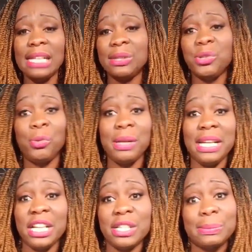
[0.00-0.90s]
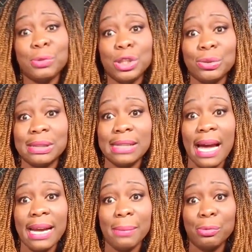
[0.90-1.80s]
And so nobody can just push you
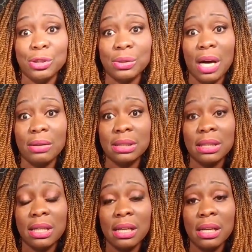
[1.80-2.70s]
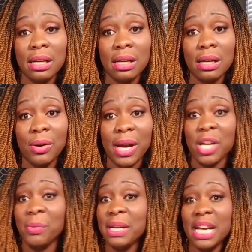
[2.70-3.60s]
aside and push you out. Okay,
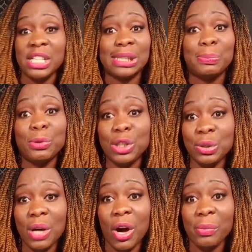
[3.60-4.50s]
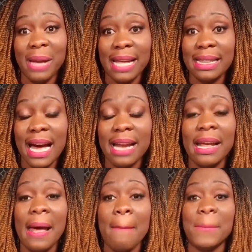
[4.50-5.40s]
nobody can just push you out like that
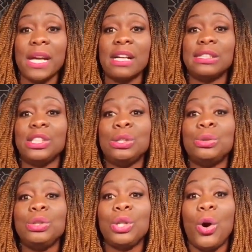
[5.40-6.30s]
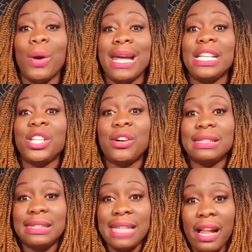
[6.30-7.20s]
because you know in
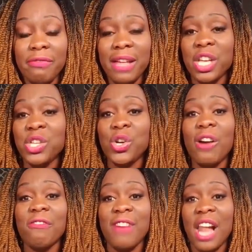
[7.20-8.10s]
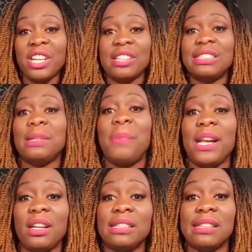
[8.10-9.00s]
yourself that your value doesn't
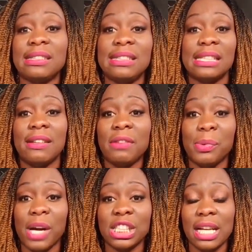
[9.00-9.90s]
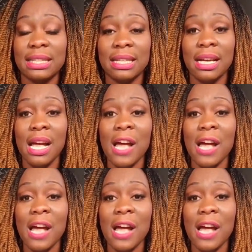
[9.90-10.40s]
depend on the success of the project.